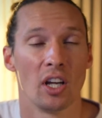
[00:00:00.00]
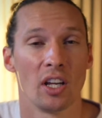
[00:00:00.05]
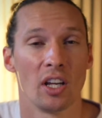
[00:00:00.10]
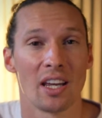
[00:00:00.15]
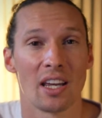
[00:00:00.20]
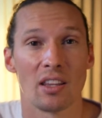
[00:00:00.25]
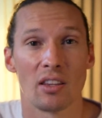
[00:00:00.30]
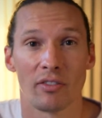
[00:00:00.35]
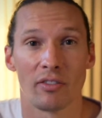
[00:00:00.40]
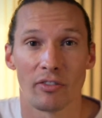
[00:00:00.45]

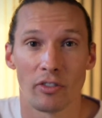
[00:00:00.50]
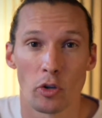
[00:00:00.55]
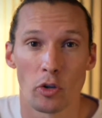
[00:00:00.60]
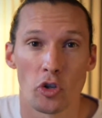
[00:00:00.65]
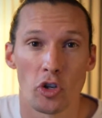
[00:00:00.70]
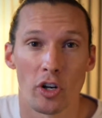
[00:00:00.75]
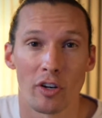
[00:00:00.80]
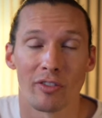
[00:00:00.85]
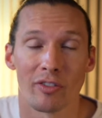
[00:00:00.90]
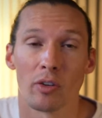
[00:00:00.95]
in the
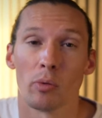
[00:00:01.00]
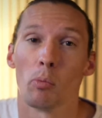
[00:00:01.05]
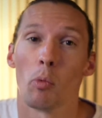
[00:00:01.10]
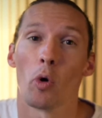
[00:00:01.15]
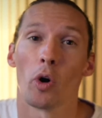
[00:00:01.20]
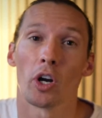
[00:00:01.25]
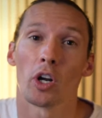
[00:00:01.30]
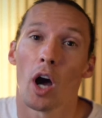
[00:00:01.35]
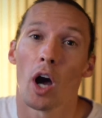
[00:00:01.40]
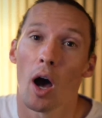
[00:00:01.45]
future for
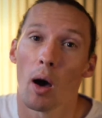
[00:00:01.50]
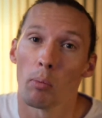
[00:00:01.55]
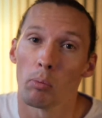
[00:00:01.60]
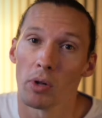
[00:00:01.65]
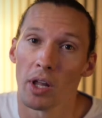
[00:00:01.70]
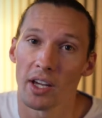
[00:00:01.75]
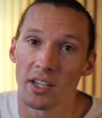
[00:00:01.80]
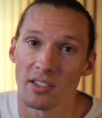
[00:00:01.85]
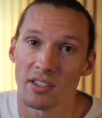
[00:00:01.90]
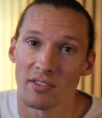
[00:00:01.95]
more
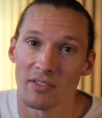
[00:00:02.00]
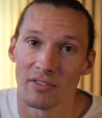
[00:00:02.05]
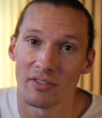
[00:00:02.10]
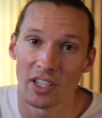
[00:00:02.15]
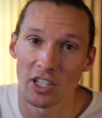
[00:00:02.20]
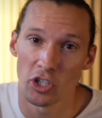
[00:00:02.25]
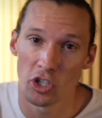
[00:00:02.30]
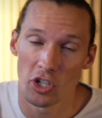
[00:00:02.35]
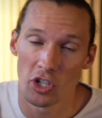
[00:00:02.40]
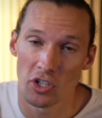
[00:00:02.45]
complex
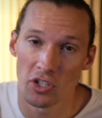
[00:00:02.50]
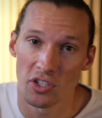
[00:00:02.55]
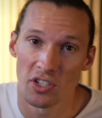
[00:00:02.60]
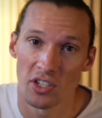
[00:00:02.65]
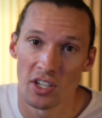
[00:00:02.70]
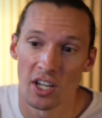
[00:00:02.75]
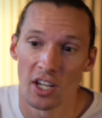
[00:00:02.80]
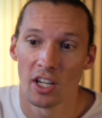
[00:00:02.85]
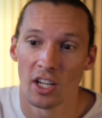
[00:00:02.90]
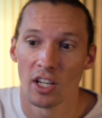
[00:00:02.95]
features.
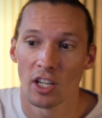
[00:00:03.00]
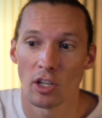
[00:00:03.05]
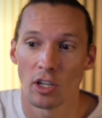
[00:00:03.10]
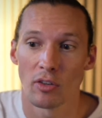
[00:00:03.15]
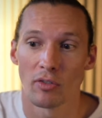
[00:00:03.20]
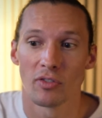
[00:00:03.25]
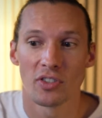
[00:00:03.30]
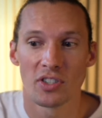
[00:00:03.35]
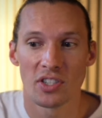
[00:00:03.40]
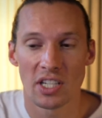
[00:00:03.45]

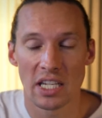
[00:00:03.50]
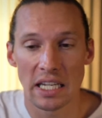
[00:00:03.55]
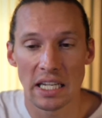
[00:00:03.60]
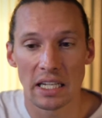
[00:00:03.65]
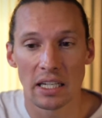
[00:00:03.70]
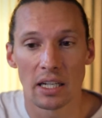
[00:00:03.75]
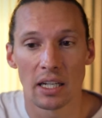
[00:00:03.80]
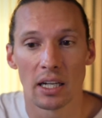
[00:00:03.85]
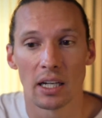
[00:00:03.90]
You've seen